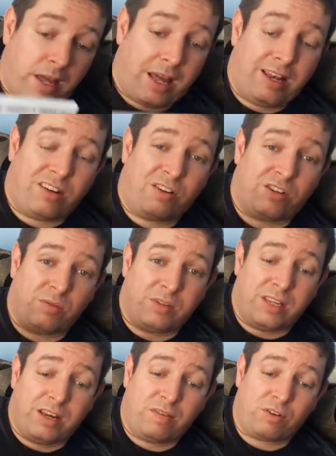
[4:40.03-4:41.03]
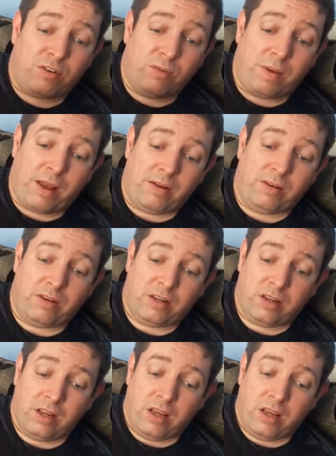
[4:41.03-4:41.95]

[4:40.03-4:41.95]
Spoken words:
and because it was 3 for £2,